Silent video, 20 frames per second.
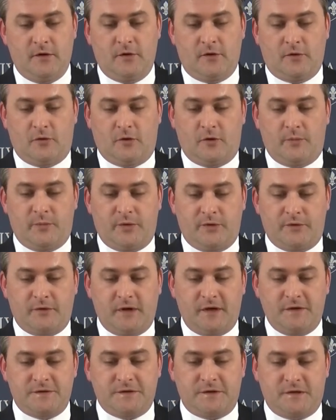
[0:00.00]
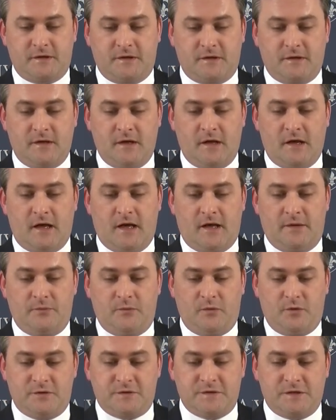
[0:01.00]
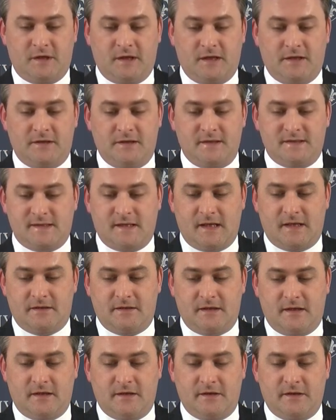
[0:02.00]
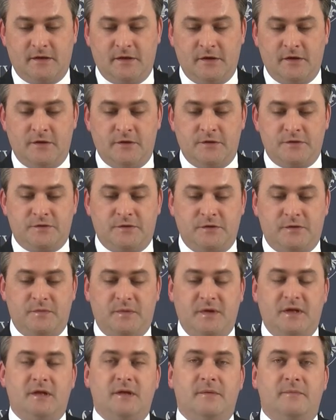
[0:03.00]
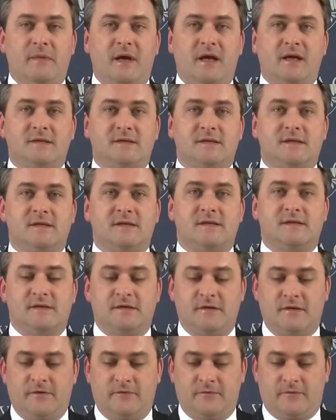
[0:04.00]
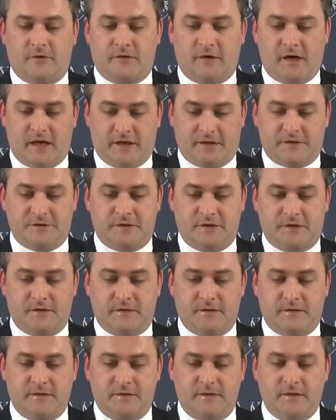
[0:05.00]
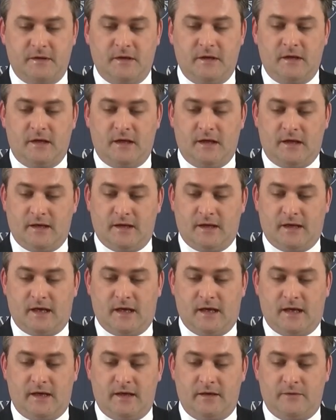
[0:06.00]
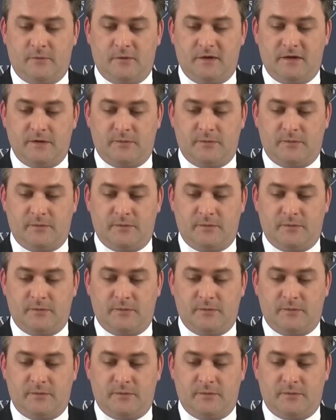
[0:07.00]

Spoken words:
Cooperation and mutual understanding should be the basis for action, in line with the